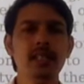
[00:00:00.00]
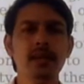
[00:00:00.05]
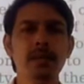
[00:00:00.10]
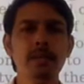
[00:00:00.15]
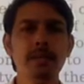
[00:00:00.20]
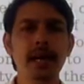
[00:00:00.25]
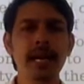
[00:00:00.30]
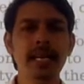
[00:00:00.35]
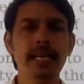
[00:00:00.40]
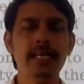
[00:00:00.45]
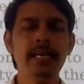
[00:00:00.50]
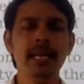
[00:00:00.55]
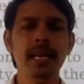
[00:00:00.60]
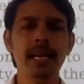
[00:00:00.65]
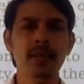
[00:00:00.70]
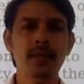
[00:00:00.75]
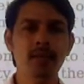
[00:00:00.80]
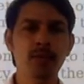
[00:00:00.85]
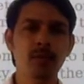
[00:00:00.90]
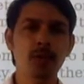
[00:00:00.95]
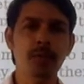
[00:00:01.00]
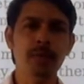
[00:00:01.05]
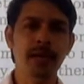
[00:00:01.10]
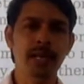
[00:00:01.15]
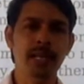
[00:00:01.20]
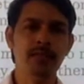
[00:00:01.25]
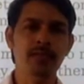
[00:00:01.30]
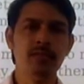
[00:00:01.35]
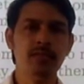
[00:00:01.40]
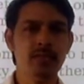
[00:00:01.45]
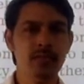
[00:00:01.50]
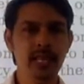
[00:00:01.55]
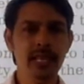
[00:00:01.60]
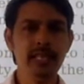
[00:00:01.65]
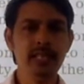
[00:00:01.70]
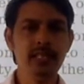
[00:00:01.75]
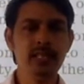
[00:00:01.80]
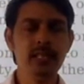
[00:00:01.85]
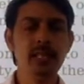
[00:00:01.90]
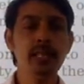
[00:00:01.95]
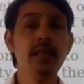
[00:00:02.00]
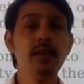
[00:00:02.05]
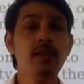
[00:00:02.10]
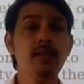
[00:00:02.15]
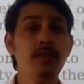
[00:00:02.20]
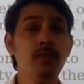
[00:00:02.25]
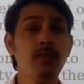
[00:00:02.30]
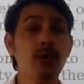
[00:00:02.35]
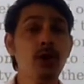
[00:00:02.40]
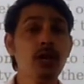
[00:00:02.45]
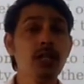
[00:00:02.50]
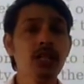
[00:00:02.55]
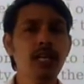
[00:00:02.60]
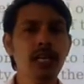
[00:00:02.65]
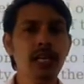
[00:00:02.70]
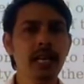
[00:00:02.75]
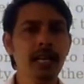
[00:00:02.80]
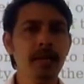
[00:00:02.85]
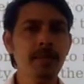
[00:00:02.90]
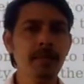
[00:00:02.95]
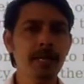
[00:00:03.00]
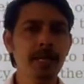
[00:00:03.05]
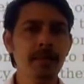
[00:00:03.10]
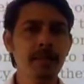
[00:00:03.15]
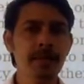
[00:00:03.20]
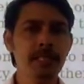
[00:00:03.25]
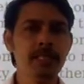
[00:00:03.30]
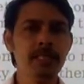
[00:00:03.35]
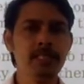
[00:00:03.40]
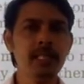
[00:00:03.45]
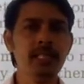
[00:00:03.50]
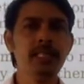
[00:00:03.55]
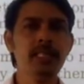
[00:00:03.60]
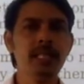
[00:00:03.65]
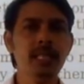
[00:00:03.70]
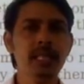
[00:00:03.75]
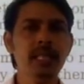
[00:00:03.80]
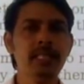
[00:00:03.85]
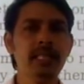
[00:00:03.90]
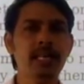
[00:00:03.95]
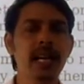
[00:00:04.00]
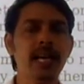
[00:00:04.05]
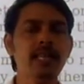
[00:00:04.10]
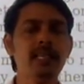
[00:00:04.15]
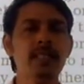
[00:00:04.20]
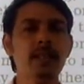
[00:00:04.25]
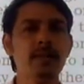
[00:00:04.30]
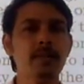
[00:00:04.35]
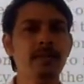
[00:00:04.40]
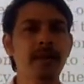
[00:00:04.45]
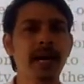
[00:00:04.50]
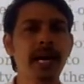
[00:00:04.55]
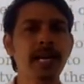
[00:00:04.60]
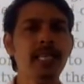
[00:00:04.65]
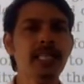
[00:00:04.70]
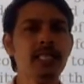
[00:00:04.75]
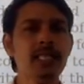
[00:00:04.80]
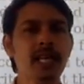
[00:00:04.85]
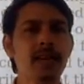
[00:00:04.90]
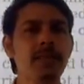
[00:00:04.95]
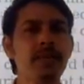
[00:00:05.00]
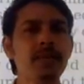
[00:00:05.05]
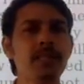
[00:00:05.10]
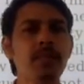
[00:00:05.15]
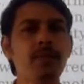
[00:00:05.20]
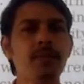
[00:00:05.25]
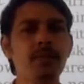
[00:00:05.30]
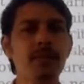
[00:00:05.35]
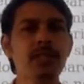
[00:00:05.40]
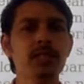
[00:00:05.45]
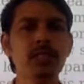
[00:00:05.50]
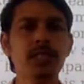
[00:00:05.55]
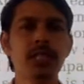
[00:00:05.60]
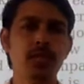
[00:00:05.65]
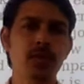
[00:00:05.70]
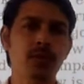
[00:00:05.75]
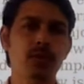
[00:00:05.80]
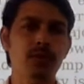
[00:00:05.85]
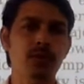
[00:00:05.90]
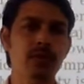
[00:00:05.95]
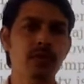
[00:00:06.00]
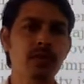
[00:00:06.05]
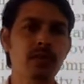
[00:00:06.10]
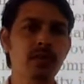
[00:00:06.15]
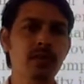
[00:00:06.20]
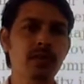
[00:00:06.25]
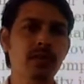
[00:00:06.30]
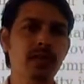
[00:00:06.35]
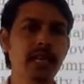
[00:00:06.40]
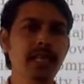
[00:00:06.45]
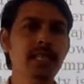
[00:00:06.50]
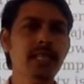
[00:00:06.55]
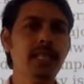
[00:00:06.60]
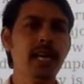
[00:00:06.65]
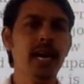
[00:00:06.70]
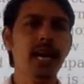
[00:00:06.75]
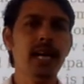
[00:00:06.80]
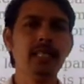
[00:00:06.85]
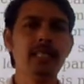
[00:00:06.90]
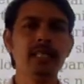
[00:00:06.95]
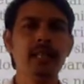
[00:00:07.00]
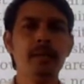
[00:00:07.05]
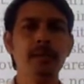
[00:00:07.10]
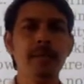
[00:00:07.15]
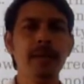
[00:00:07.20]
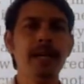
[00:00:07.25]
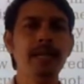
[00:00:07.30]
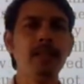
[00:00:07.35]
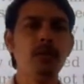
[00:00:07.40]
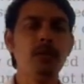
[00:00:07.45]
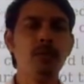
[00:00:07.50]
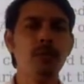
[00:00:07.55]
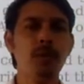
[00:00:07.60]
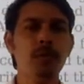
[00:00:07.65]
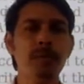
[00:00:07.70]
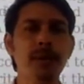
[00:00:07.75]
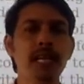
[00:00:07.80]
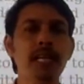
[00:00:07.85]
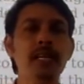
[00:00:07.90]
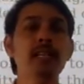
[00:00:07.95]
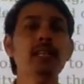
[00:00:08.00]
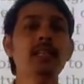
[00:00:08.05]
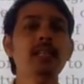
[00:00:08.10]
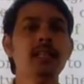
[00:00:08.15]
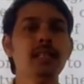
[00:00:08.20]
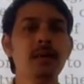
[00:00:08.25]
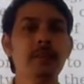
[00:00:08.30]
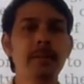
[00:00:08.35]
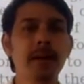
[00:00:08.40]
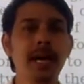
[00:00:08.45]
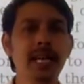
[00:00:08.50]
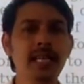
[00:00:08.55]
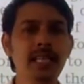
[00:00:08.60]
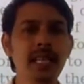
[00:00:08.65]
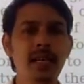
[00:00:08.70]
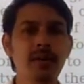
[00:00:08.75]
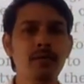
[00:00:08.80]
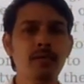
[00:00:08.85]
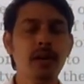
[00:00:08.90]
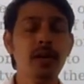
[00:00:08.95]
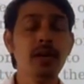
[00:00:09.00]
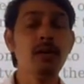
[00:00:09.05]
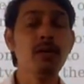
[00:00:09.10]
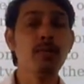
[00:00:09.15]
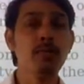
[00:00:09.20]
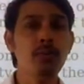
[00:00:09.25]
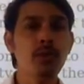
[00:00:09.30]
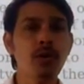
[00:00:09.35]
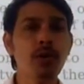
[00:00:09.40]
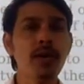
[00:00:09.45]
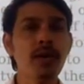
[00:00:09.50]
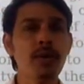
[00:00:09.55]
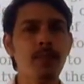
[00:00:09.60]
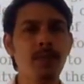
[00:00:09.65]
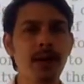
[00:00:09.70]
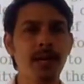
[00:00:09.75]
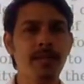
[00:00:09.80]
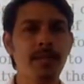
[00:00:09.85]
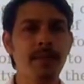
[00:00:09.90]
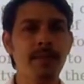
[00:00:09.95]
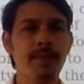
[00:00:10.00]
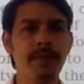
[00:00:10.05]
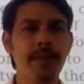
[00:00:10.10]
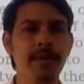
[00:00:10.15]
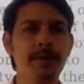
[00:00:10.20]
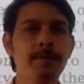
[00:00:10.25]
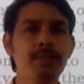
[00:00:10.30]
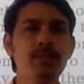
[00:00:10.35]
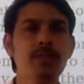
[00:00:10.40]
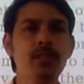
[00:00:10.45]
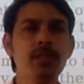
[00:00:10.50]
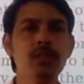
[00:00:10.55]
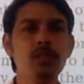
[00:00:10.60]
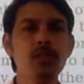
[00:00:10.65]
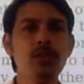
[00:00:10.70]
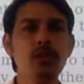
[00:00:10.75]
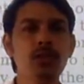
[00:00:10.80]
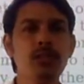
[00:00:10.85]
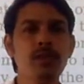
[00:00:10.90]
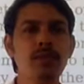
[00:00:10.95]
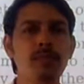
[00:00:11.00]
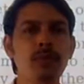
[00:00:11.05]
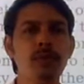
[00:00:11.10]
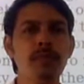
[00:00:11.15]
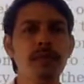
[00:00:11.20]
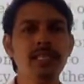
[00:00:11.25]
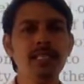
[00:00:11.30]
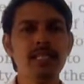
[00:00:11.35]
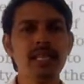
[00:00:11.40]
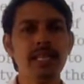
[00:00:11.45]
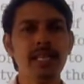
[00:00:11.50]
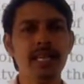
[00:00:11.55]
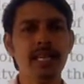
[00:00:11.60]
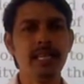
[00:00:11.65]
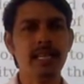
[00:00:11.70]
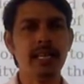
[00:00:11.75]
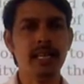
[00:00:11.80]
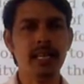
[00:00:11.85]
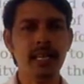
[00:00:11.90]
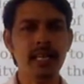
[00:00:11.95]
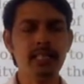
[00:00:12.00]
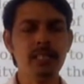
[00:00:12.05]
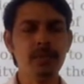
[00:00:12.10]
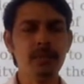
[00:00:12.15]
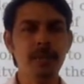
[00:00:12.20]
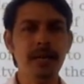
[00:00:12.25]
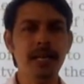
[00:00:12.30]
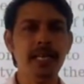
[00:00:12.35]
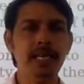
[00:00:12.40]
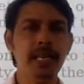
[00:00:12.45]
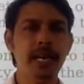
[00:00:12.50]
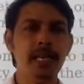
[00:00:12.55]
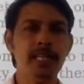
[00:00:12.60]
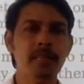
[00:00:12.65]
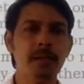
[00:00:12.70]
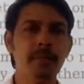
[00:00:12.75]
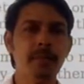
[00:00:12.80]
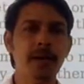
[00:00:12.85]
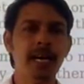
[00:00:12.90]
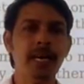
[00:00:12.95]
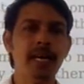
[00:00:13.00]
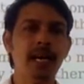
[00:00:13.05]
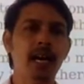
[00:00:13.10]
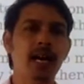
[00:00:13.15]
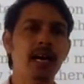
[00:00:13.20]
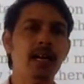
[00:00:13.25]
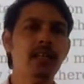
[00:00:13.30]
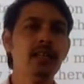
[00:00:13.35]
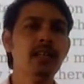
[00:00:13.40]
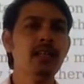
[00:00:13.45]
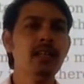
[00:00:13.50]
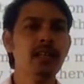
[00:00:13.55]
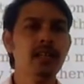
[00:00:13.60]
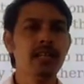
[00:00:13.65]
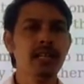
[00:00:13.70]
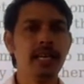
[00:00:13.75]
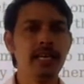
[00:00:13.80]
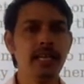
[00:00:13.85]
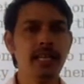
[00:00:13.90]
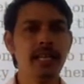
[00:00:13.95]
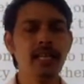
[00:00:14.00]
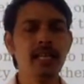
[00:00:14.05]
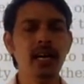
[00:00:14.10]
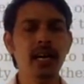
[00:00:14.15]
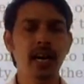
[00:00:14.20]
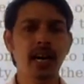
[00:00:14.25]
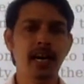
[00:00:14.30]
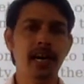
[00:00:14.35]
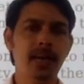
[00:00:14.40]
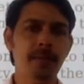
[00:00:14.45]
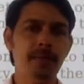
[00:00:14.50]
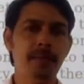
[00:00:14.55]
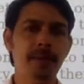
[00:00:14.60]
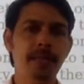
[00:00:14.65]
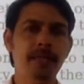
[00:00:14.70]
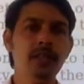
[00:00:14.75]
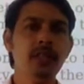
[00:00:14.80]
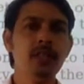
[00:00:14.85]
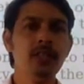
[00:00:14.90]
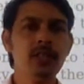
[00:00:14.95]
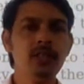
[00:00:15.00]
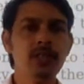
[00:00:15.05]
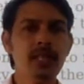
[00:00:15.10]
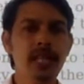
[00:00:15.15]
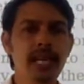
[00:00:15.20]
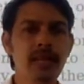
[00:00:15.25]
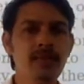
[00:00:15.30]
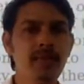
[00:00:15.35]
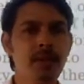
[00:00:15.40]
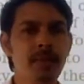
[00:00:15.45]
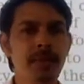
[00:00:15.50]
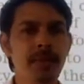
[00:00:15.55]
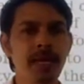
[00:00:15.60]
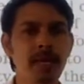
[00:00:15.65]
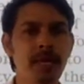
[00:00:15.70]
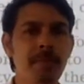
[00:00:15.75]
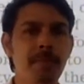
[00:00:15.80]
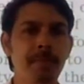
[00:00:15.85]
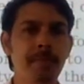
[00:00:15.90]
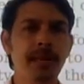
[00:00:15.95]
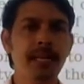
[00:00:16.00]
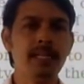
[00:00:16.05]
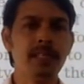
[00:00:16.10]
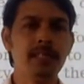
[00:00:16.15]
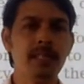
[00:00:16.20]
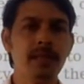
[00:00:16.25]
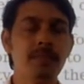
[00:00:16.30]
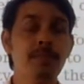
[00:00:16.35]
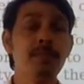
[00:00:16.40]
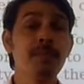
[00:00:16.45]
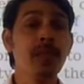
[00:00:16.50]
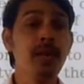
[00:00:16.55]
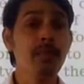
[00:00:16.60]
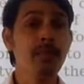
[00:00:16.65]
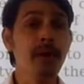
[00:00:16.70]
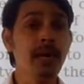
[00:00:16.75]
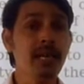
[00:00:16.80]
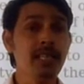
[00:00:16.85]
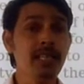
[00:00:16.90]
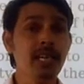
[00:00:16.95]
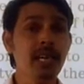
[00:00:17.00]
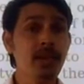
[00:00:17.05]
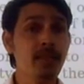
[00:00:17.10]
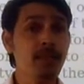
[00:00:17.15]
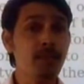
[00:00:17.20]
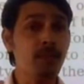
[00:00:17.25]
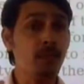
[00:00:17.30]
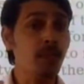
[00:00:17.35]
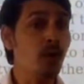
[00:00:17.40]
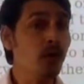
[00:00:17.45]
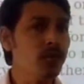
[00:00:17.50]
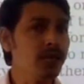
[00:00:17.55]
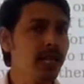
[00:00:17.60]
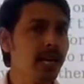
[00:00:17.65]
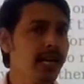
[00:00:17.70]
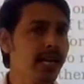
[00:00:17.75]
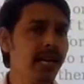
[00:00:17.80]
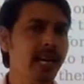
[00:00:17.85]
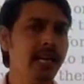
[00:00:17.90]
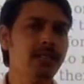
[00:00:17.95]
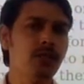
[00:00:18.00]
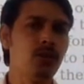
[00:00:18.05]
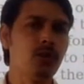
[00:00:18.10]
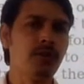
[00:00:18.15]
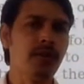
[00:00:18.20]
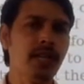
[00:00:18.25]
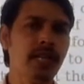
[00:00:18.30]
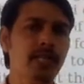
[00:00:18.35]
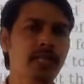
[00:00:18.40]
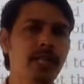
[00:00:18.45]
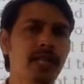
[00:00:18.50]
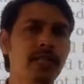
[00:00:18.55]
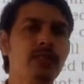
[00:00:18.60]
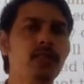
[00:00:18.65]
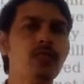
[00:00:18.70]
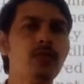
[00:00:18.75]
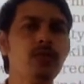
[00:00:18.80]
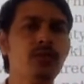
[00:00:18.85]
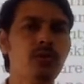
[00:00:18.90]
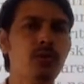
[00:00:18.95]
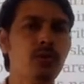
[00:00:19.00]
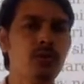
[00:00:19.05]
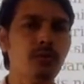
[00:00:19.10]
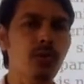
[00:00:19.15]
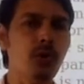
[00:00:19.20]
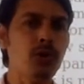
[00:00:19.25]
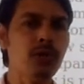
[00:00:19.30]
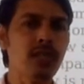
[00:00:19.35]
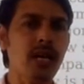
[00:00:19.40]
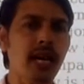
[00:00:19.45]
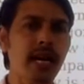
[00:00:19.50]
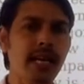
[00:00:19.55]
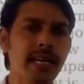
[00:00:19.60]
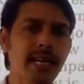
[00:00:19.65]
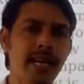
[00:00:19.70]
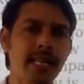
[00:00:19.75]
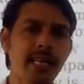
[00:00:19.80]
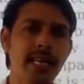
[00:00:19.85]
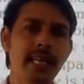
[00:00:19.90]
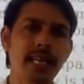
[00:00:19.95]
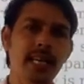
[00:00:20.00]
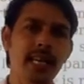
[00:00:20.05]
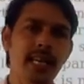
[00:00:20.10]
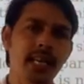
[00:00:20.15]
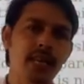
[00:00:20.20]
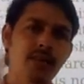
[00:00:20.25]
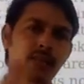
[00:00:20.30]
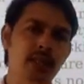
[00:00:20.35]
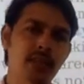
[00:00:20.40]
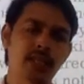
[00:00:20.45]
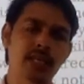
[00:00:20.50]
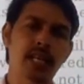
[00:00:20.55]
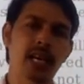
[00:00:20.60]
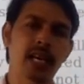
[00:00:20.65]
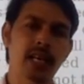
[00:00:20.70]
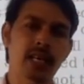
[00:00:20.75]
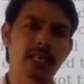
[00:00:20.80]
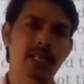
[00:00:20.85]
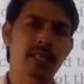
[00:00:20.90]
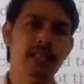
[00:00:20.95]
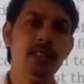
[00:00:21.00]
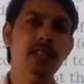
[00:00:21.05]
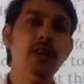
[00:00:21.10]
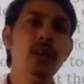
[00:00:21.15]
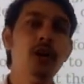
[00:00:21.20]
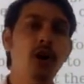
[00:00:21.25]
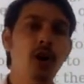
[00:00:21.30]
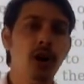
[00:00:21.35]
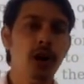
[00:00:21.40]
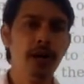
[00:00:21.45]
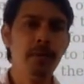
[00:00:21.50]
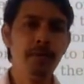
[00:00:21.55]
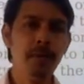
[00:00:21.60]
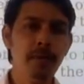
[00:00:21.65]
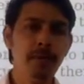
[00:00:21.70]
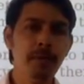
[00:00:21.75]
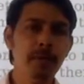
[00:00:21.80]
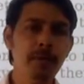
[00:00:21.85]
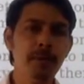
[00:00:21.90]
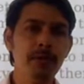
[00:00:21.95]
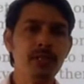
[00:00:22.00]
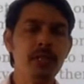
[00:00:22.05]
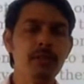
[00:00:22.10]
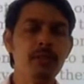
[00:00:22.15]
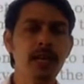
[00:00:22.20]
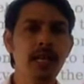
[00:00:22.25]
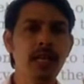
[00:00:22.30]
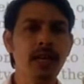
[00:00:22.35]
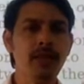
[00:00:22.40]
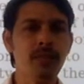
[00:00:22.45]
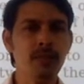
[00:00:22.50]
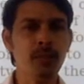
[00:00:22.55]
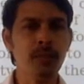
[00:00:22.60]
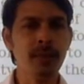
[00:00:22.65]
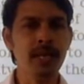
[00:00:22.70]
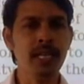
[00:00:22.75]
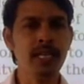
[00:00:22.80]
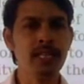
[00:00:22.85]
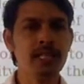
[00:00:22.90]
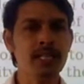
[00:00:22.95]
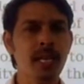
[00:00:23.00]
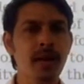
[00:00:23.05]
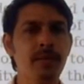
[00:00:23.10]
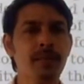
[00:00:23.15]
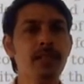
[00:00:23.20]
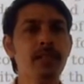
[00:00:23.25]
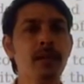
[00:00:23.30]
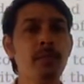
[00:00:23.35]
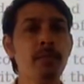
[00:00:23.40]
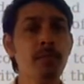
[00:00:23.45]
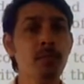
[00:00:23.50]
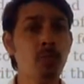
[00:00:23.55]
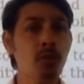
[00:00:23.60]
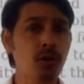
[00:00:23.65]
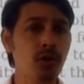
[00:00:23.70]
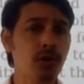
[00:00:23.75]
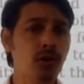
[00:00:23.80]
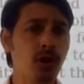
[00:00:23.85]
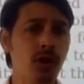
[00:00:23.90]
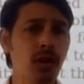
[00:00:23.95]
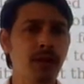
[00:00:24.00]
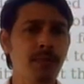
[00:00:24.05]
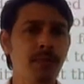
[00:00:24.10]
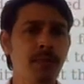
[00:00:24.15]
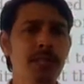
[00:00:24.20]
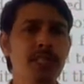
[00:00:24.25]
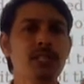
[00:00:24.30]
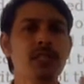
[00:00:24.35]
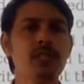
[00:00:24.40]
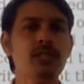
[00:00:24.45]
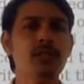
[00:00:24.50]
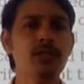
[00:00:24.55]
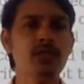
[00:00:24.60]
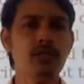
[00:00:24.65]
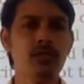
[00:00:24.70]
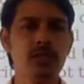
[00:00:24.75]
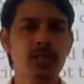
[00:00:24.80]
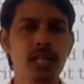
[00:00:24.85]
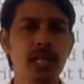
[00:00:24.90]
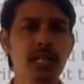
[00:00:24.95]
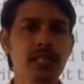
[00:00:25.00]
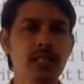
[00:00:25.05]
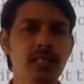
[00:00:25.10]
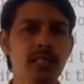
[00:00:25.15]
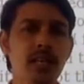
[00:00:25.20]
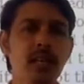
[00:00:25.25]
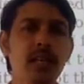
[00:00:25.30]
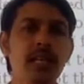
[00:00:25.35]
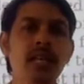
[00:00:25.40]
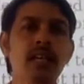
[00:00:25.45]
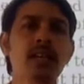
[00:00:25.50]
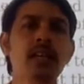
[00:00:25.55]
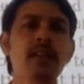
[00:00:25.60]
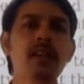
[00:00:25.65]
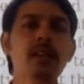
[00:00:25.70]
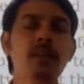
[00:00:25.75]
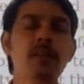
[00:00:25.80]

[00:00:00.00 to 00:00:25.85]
the man and woman, right? For the laboring business, in that the man is having the physique, right? As compared to women, the man can work more effectively. So the women are getting less paid and the men are getting higher paid. So there will be a comparison. But if both are educated, so both are getting equal salaries. Or maybe possible if woman is having the more qualification, so she is earning